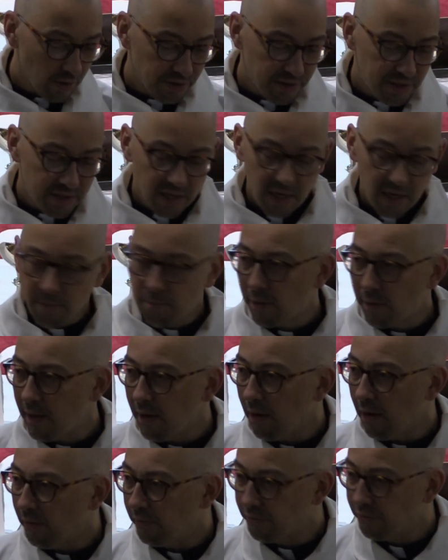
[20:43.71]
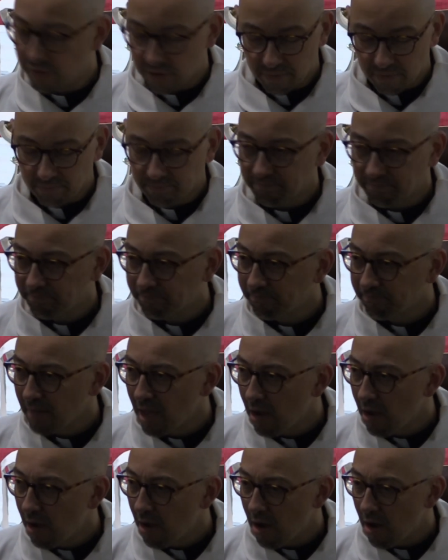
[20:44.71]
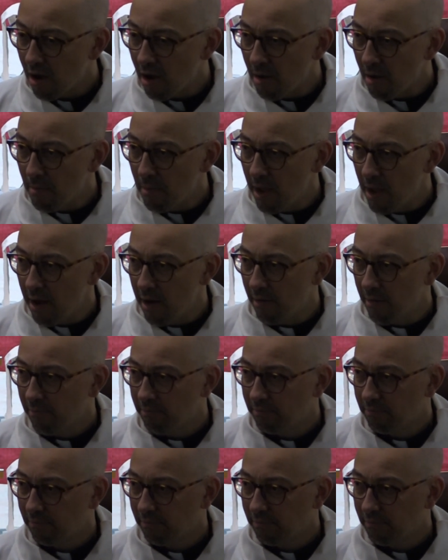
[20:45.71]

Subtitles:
are deeply loved. Amen.